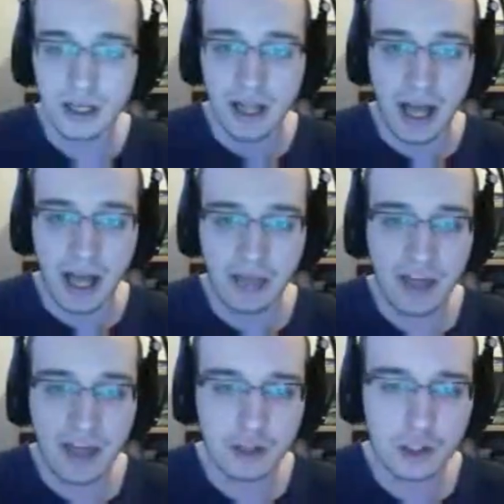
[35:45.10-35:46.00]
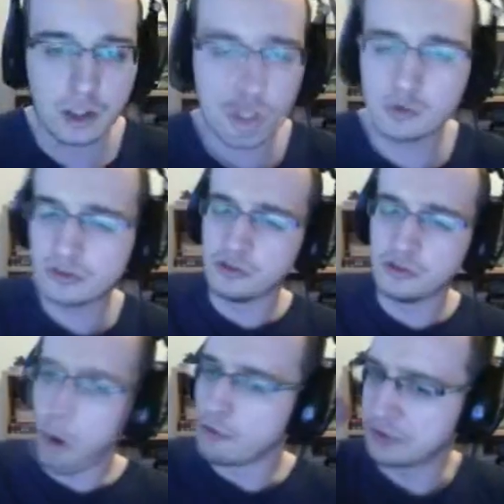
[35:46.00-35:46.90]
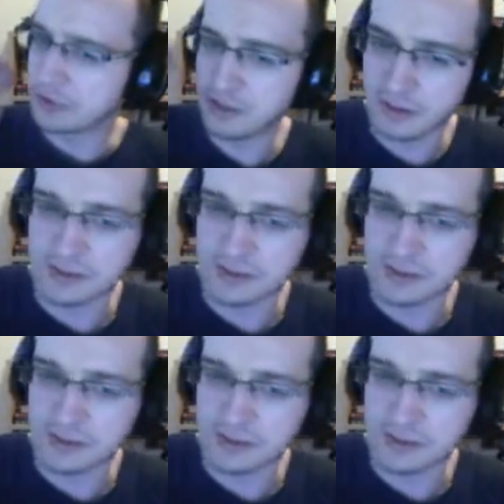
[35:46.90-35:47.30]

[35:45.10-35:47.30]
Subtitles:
and then it shoots you over to the other side